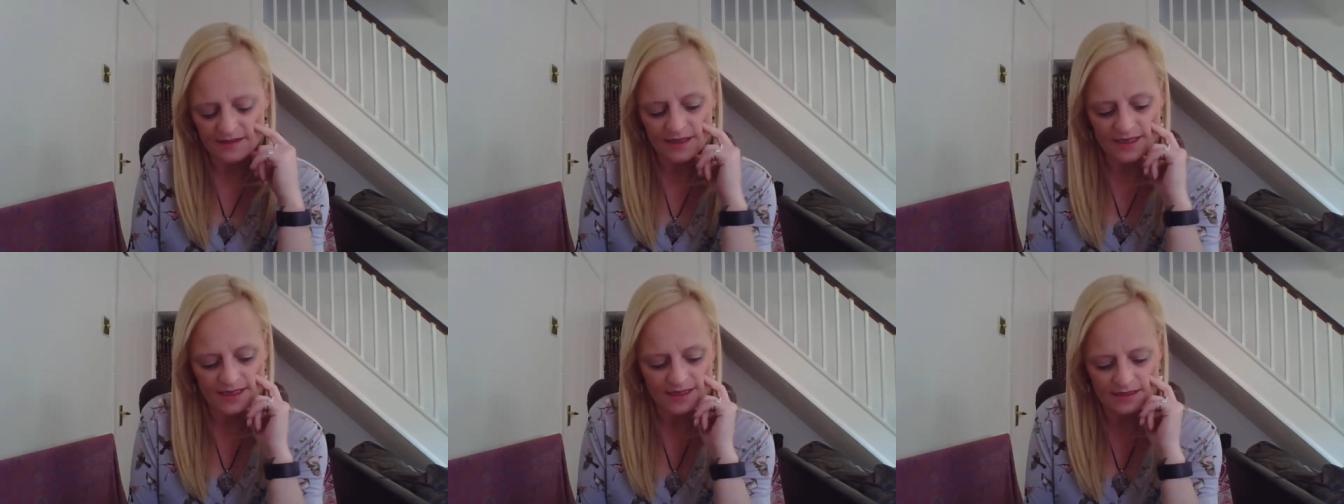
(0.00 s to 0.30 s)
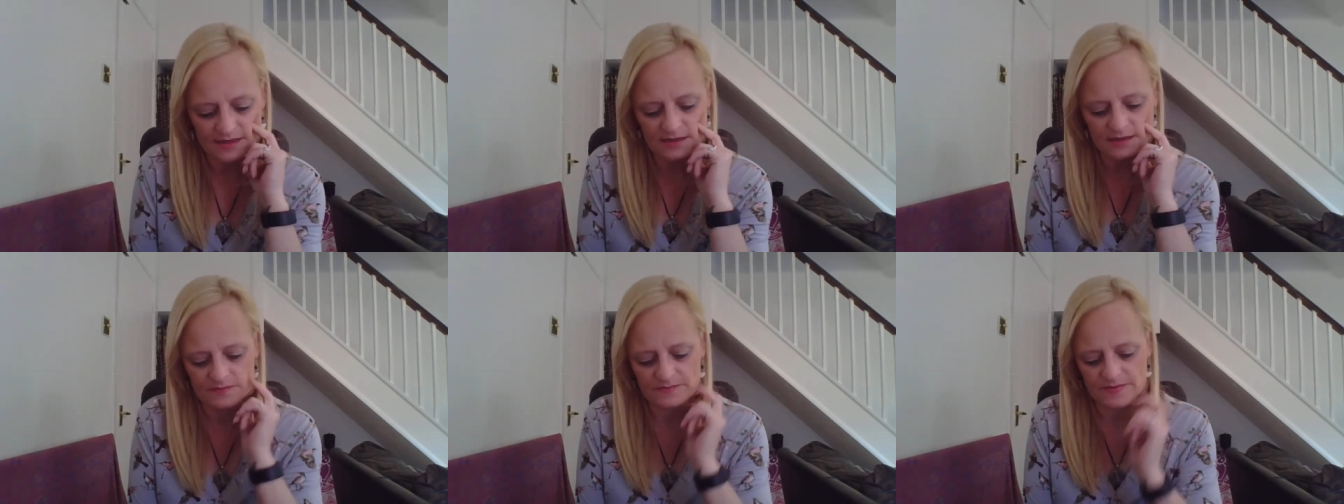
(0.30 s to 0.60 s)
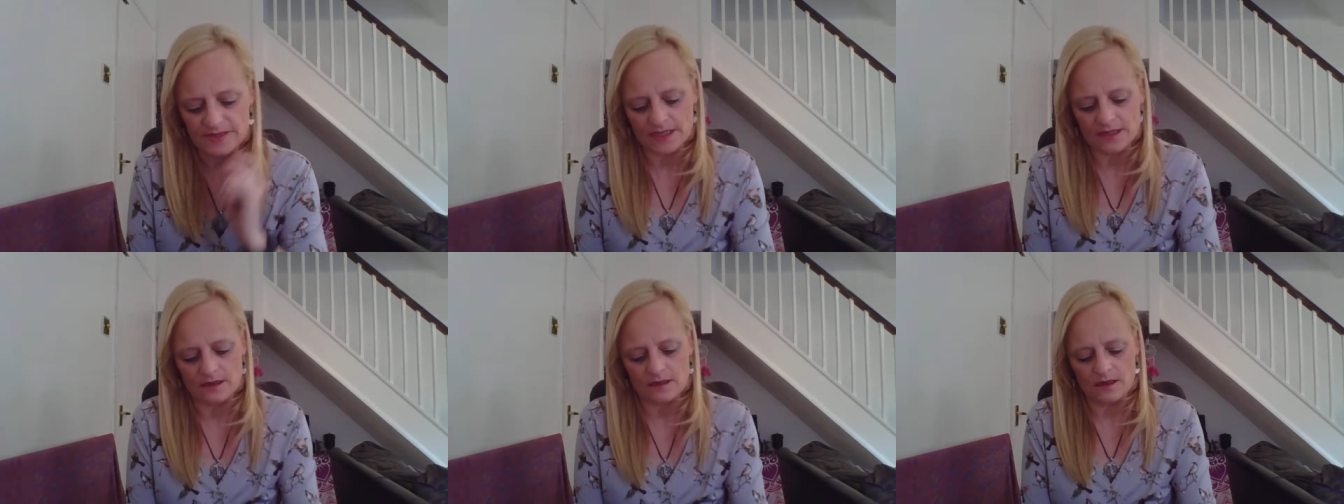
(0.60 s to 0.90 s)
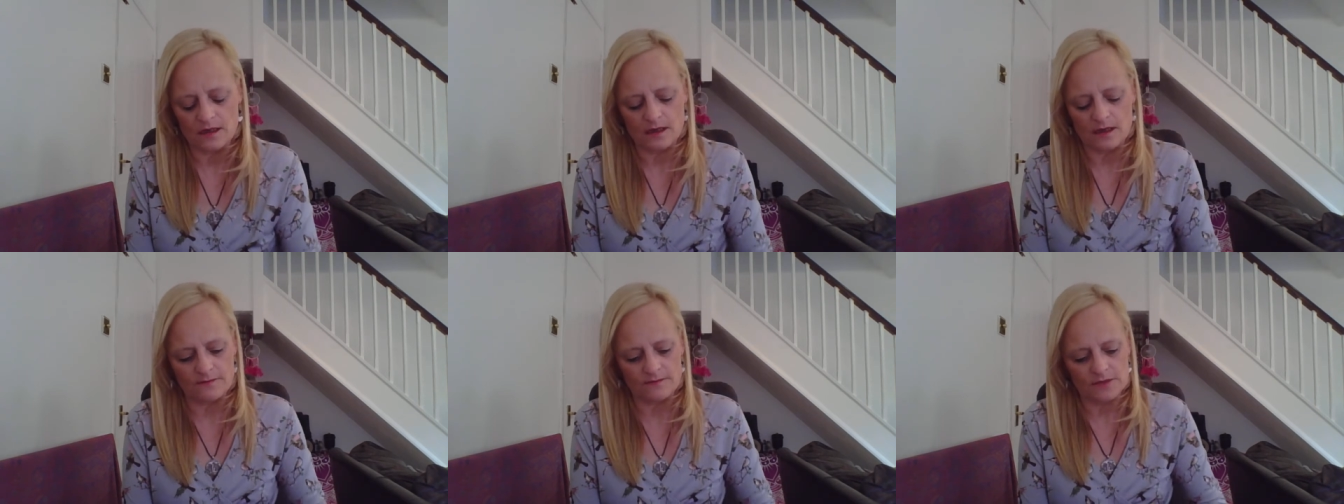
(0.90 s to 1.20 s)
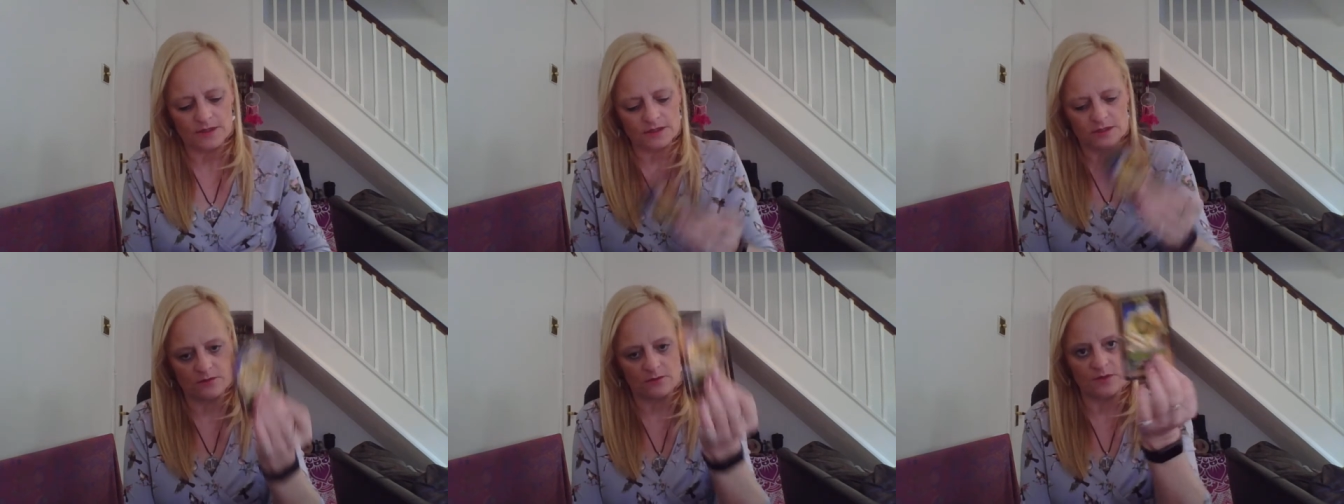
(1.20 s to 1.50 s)
There has been, um,
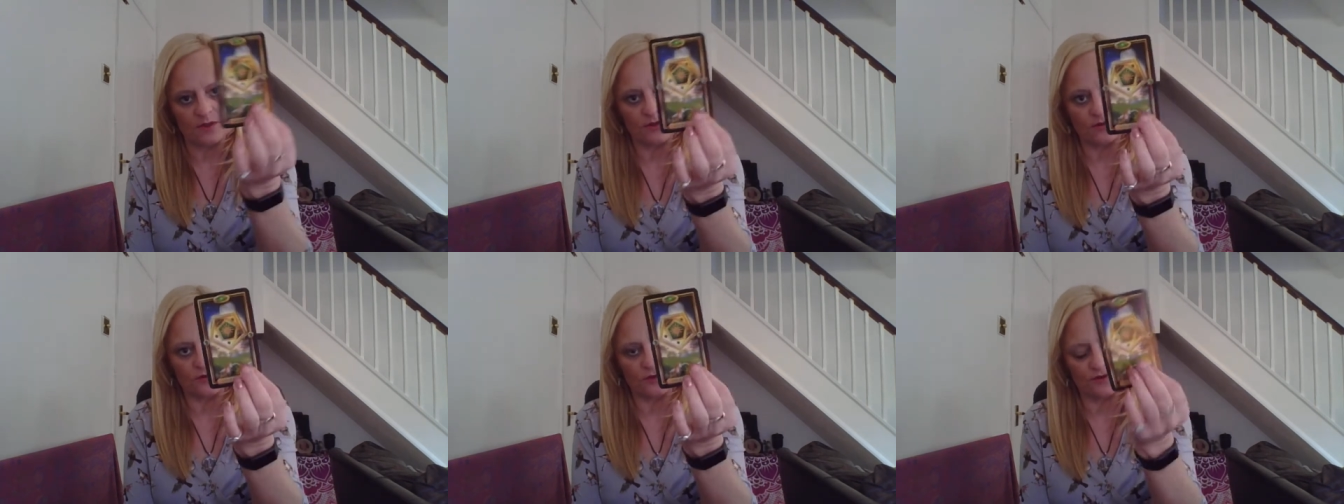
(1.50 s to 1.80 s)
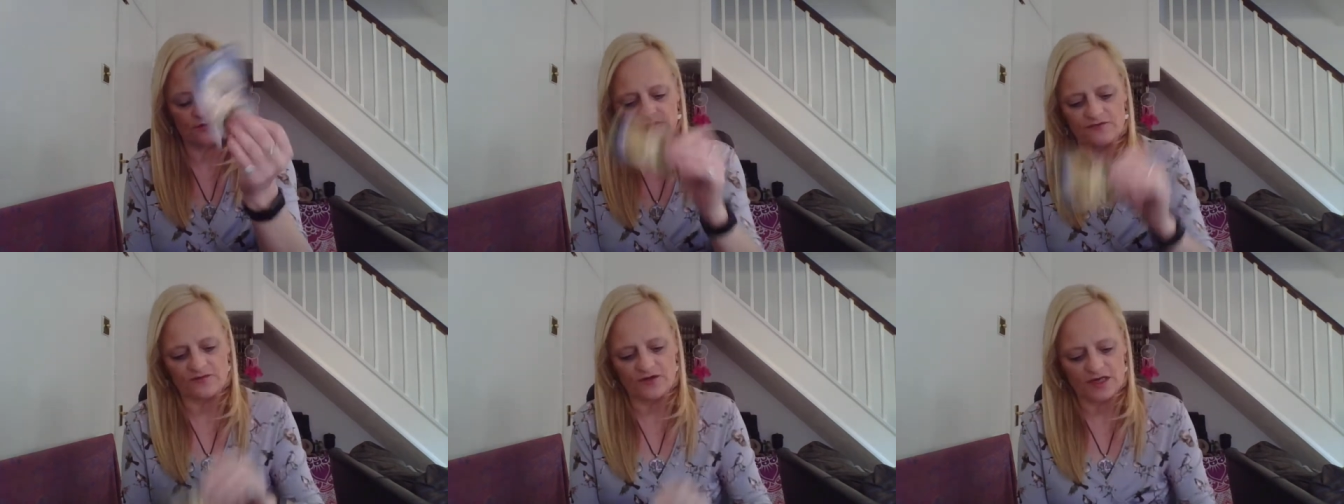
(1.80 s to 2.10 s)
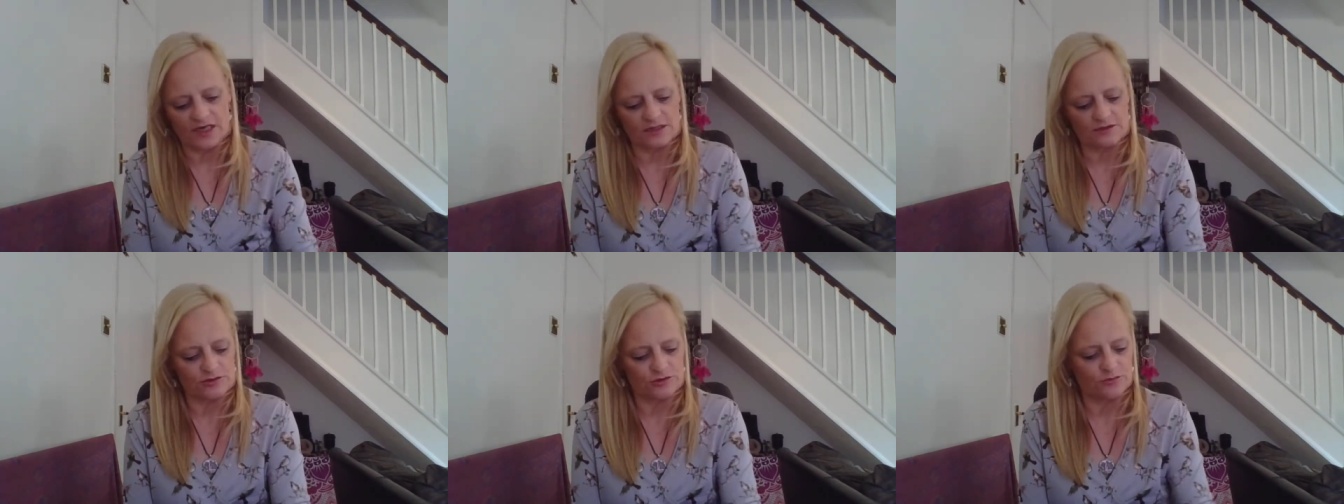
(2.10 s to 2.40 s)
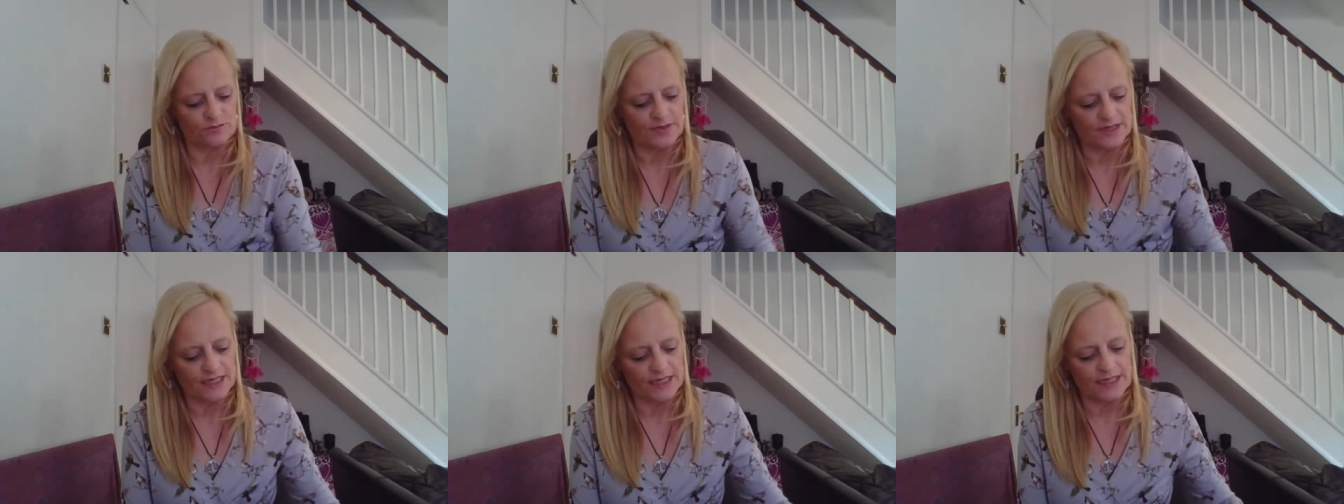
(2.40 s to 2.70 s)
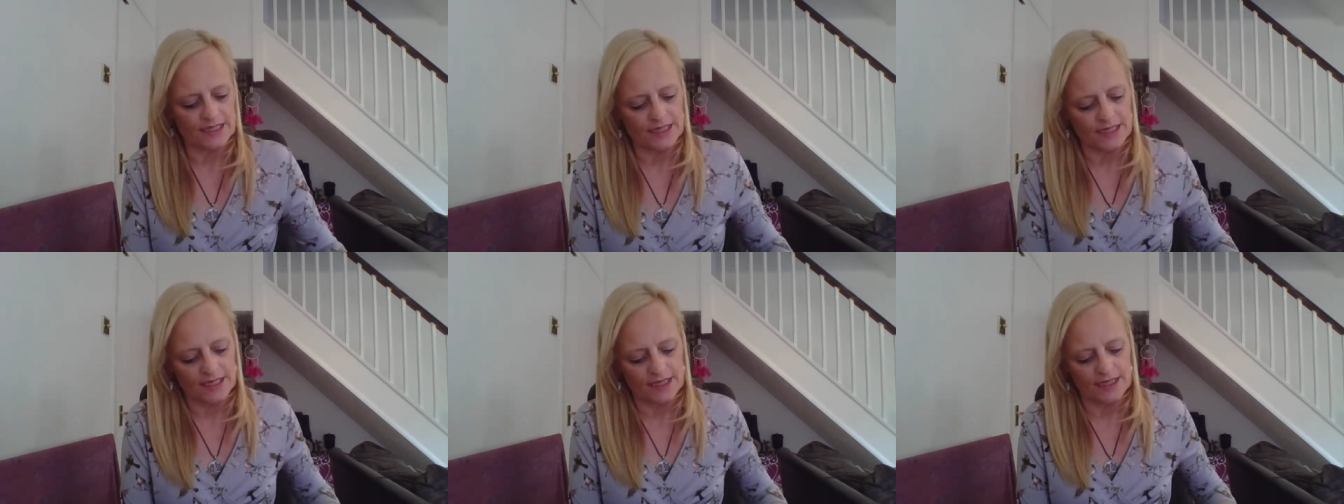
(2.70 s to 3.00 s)
because look, we've got the new financial
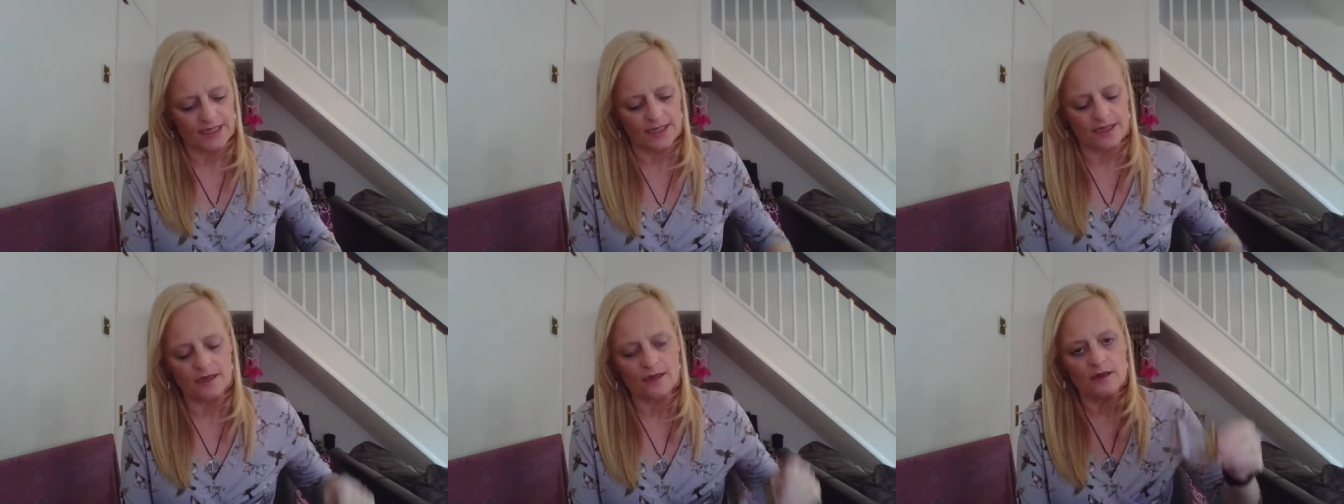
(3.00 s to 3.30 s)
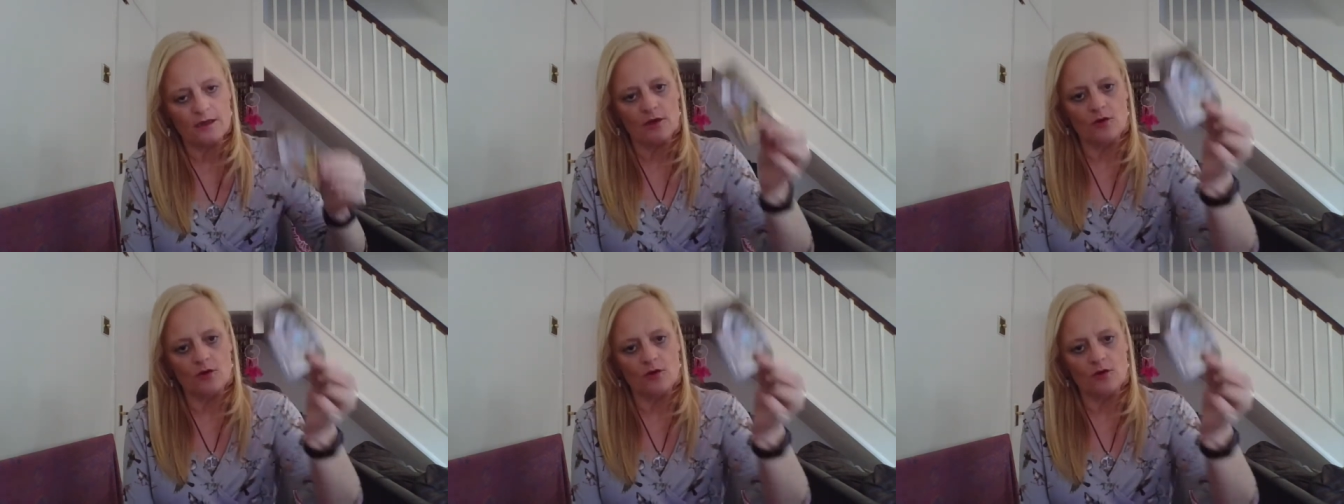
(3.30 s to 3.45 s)
beginning here.